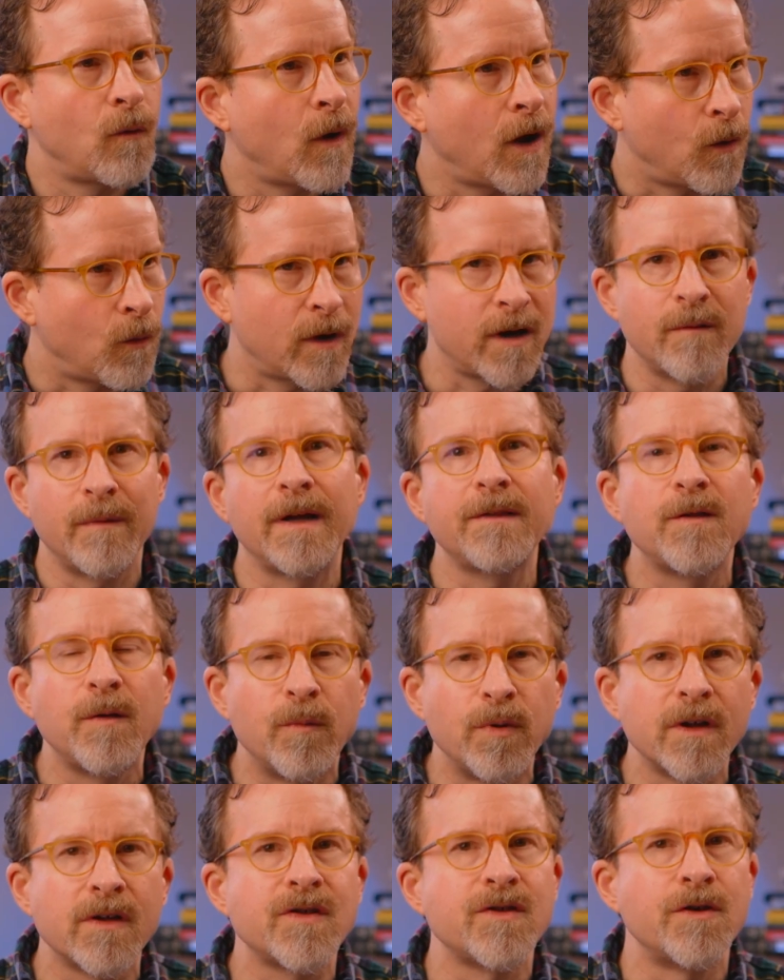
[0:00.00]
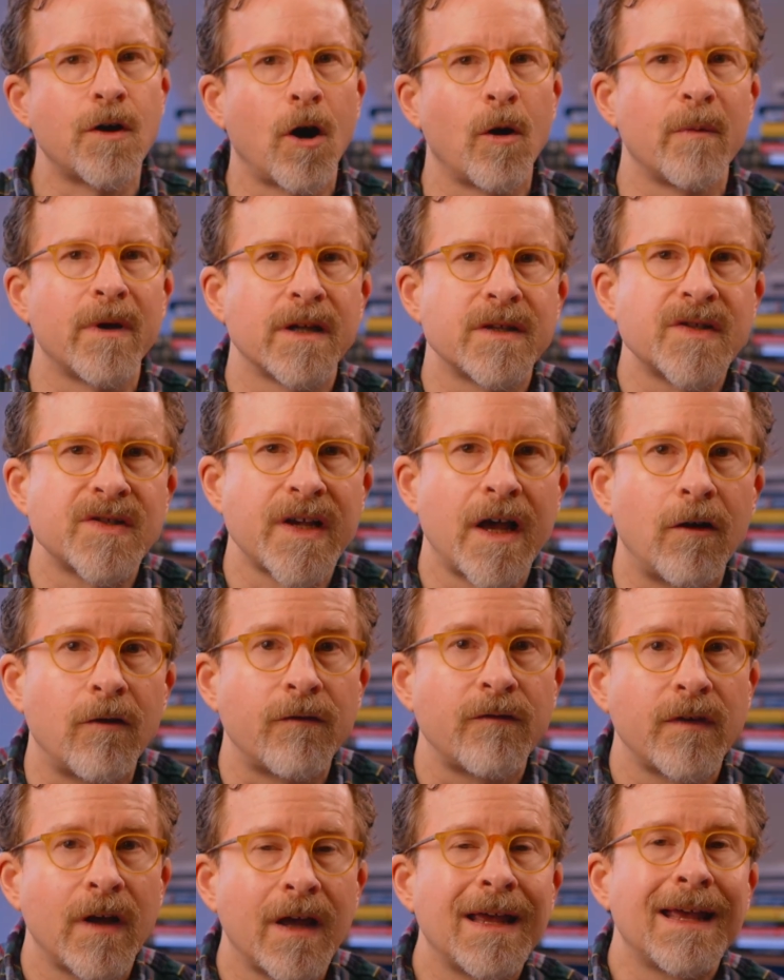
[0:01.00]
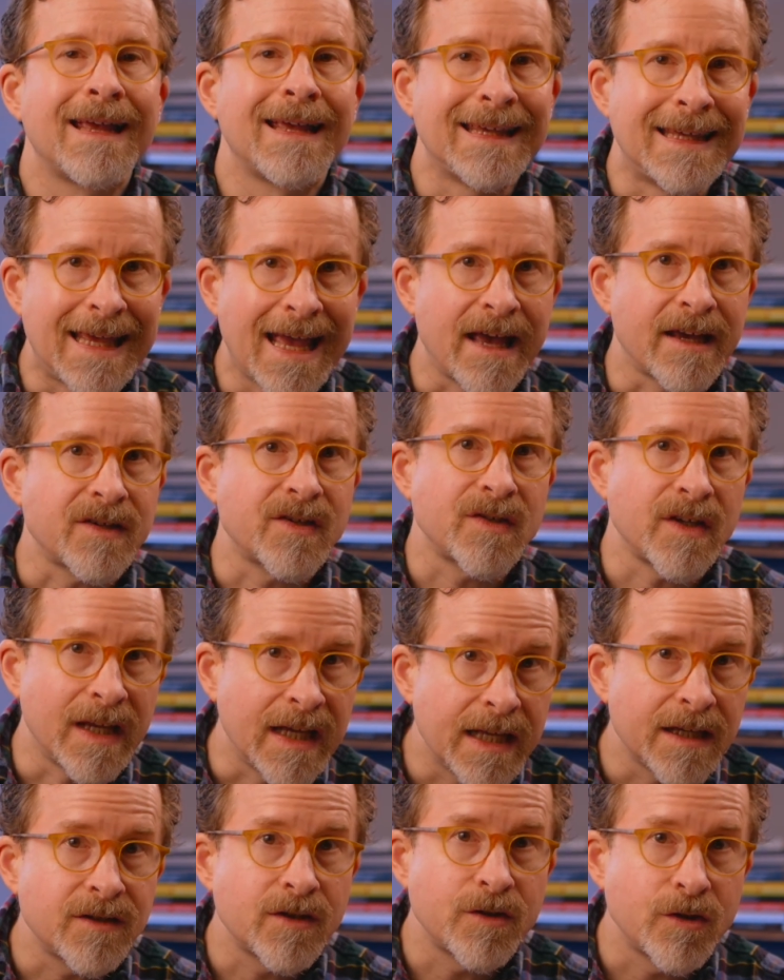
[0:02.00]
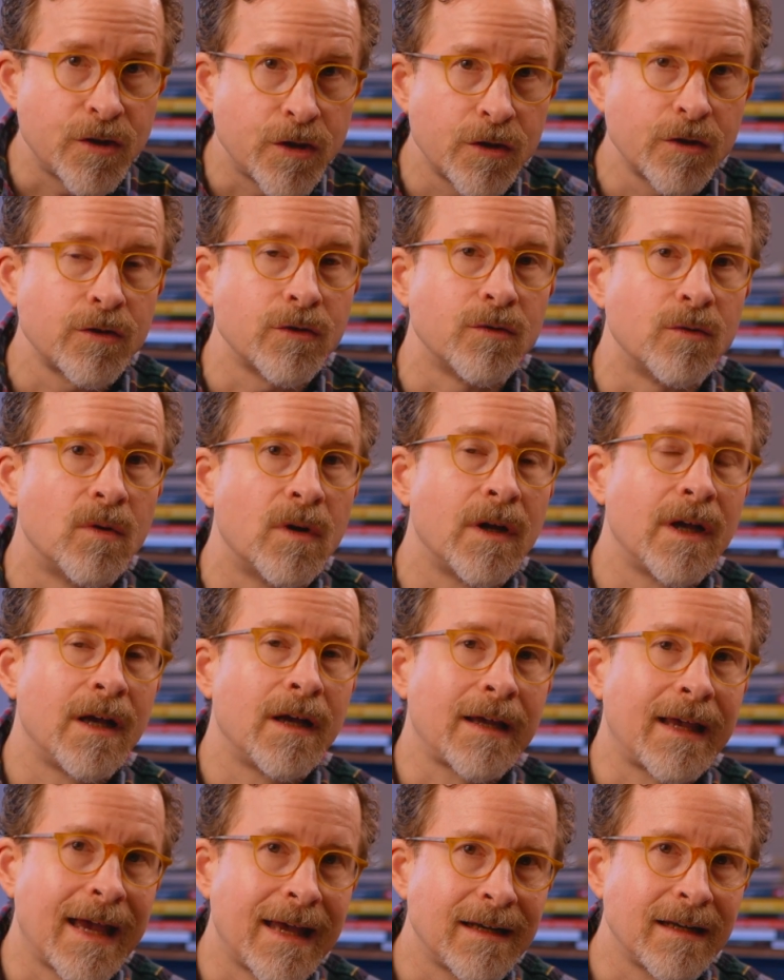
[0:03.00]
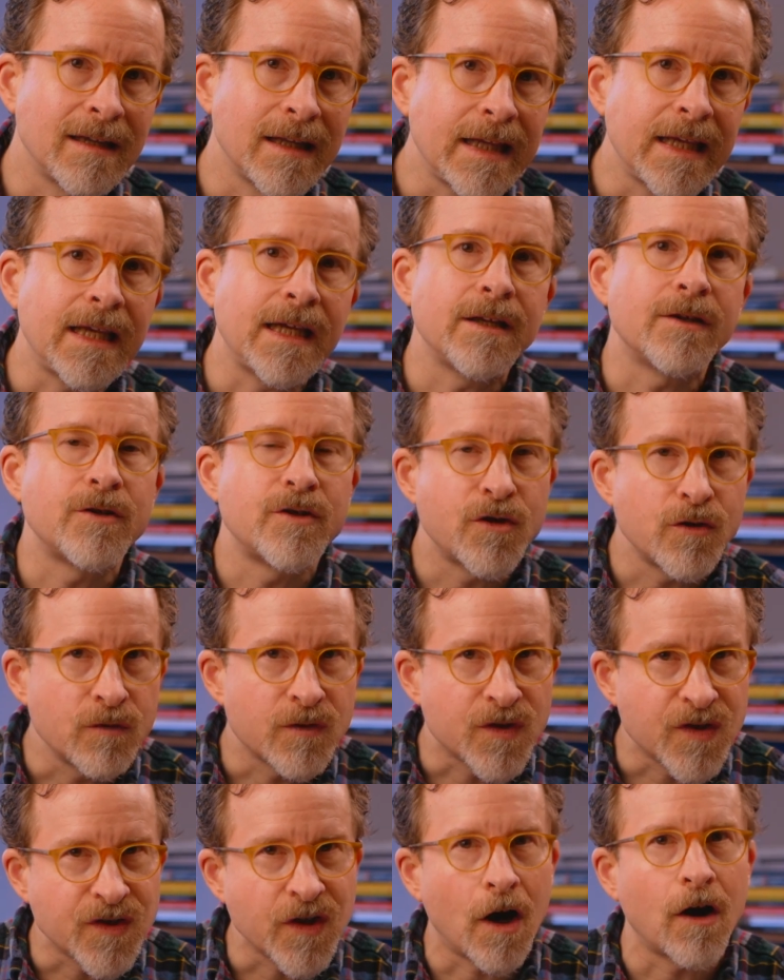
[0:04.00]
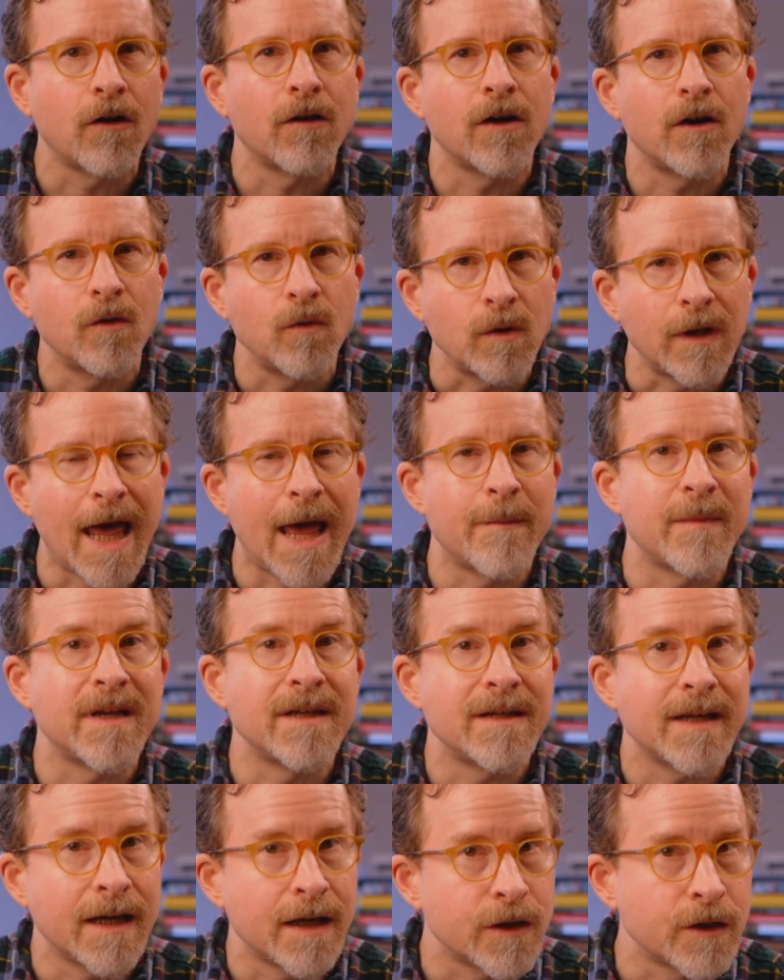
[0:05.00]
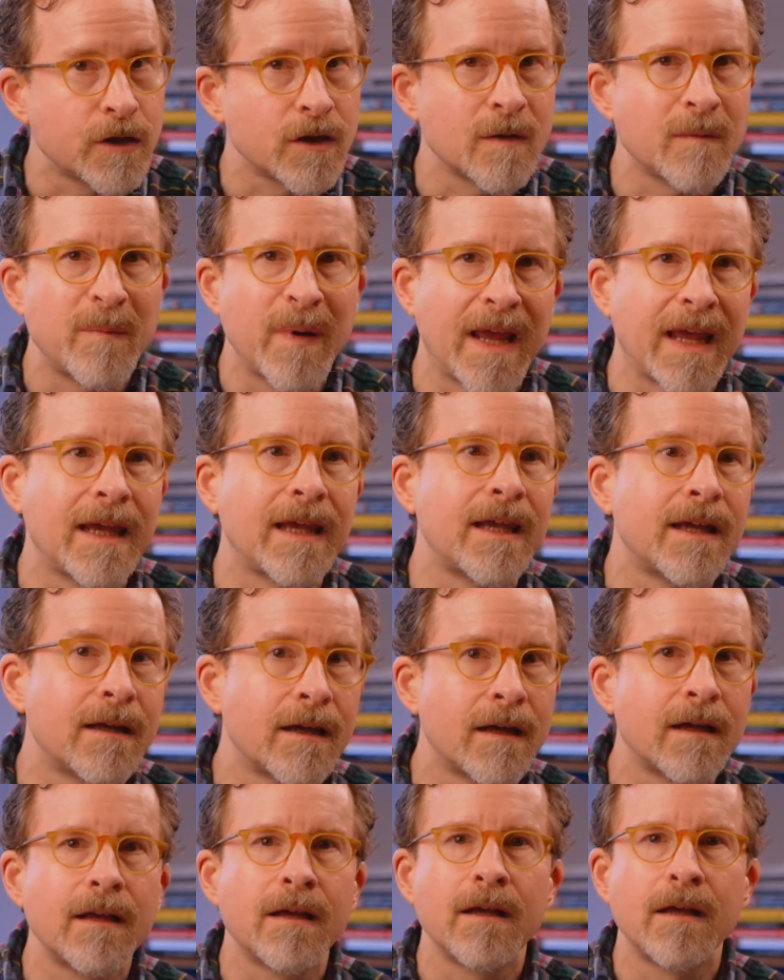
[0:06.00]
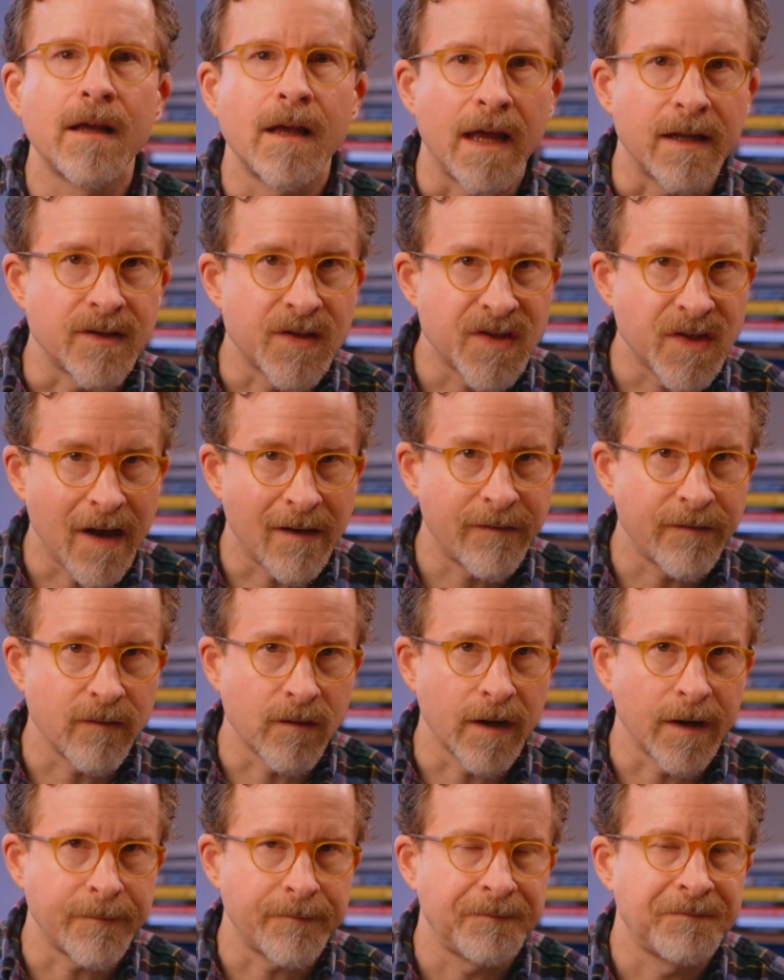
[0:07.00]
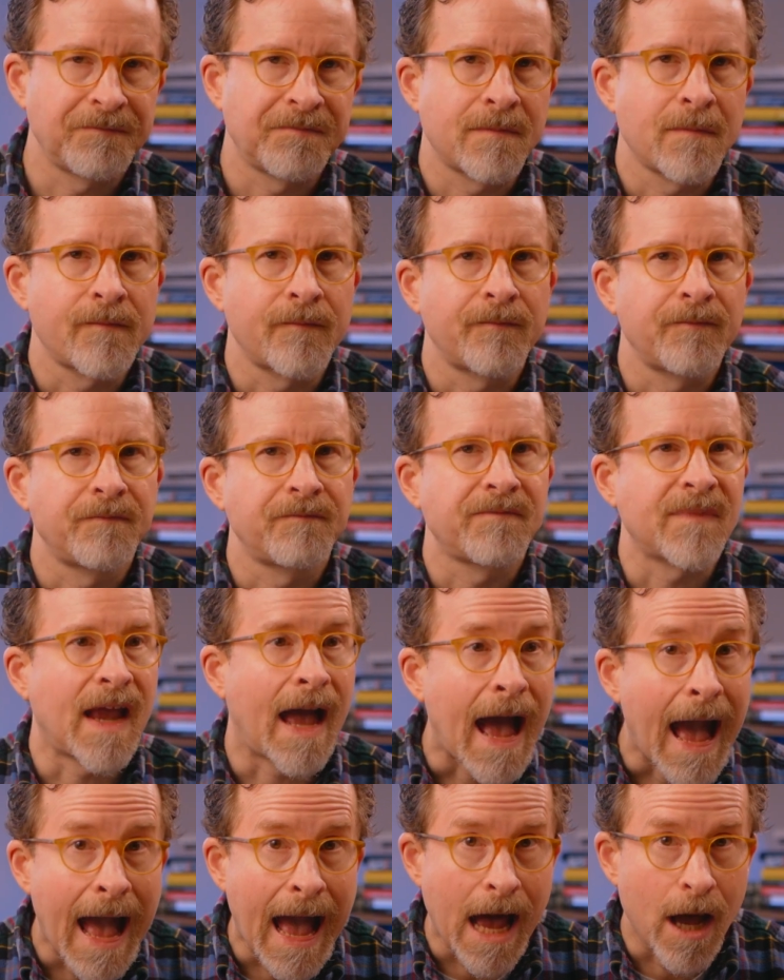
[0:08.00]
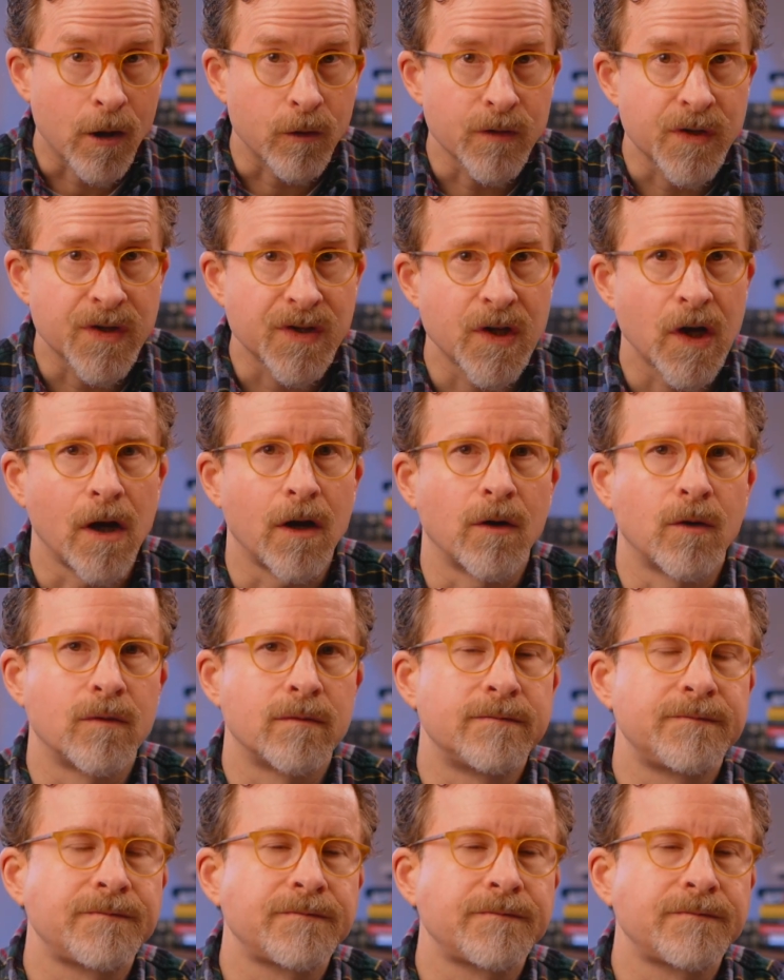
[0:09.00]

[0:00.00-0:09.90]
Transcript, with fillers: Well, what about the Buddha's dharma itself? Yes, it too can lead to sorrow, lamentation, pain, and suffering. How so?